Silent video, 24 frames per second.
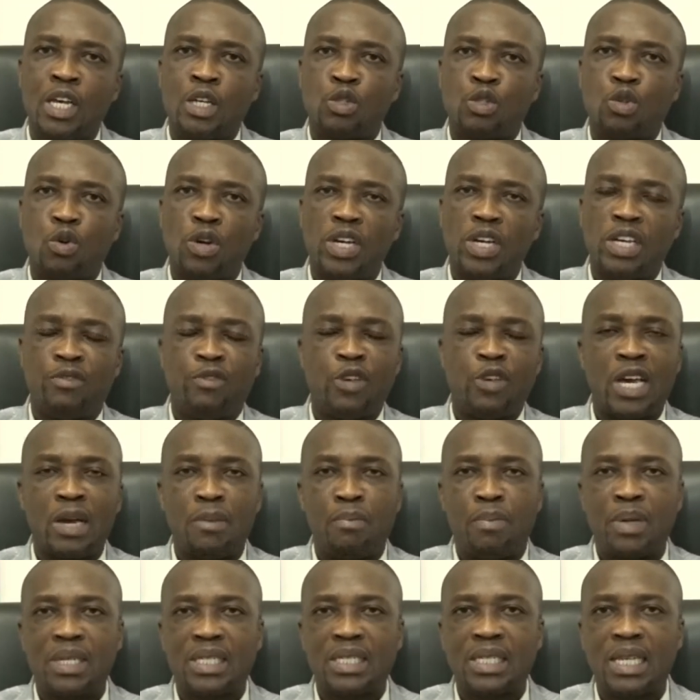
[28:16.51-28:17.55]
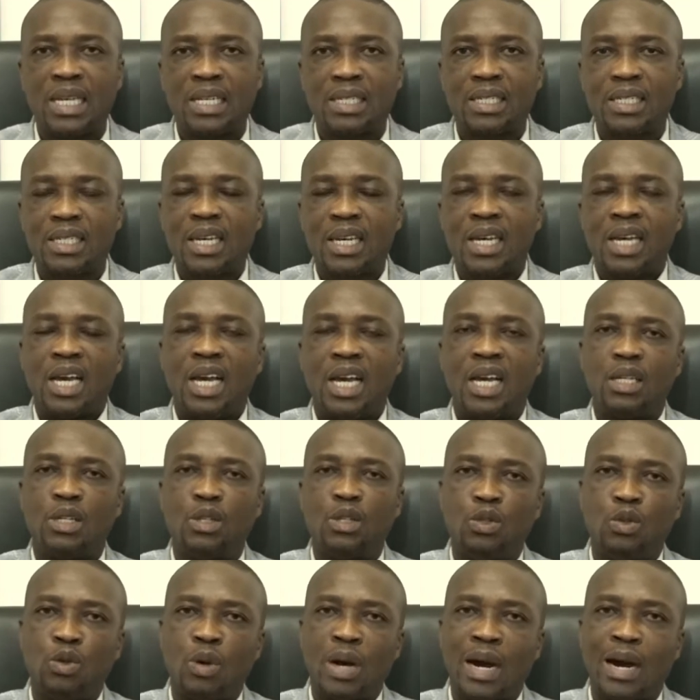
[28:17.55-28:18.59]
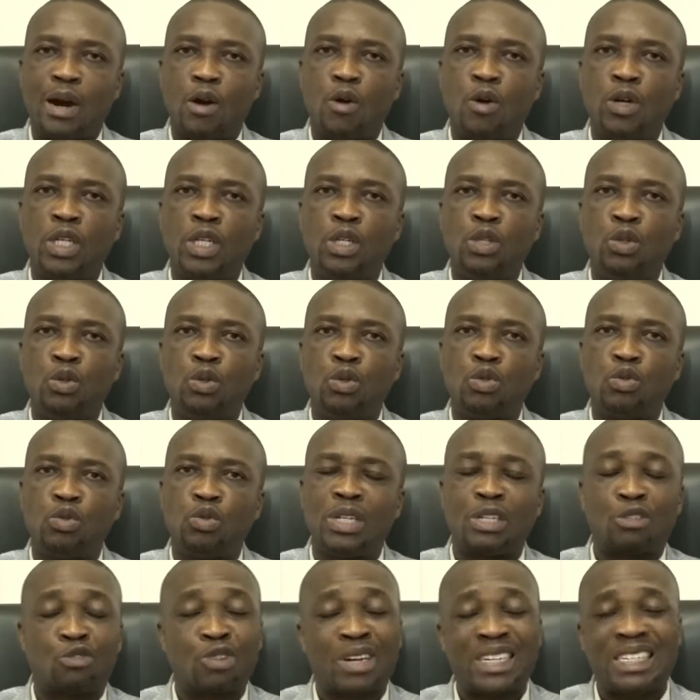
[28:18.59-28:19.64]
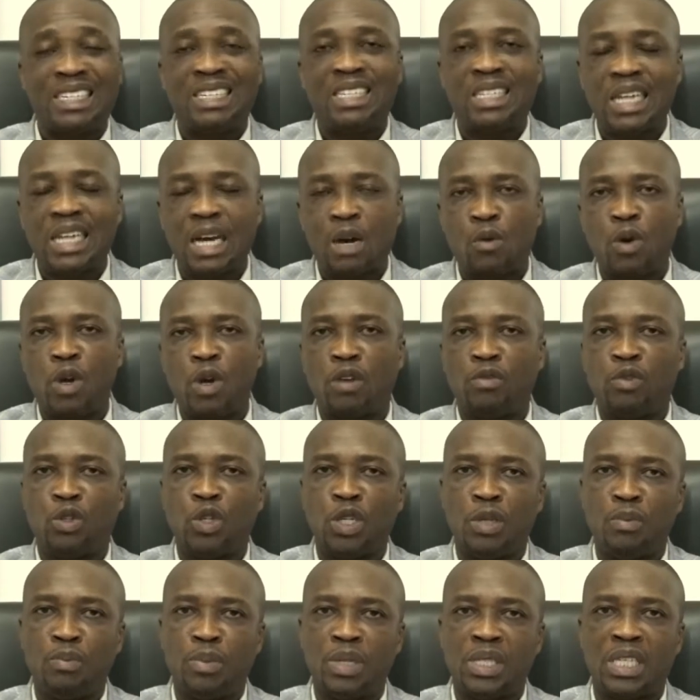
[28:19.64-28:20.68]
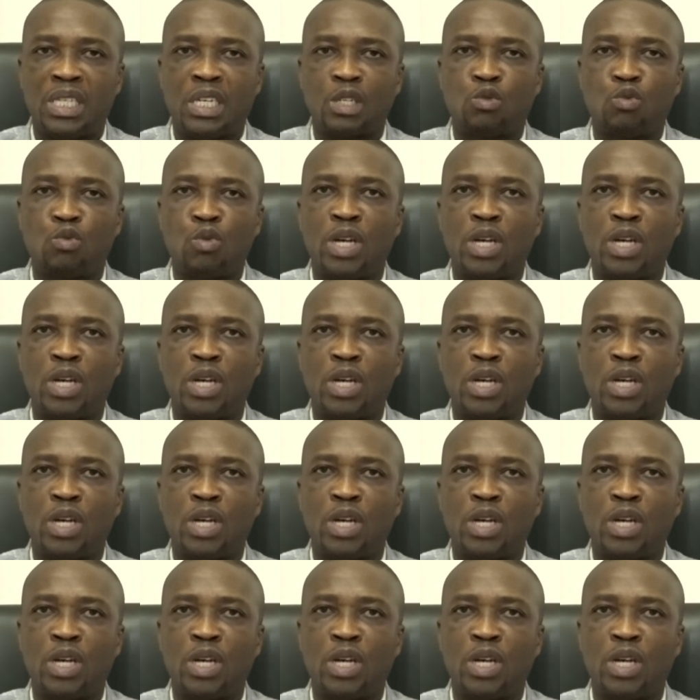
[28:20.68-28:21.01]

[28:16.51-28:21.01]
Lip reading: So if you're a business and you are only used to the traditional way of doing business,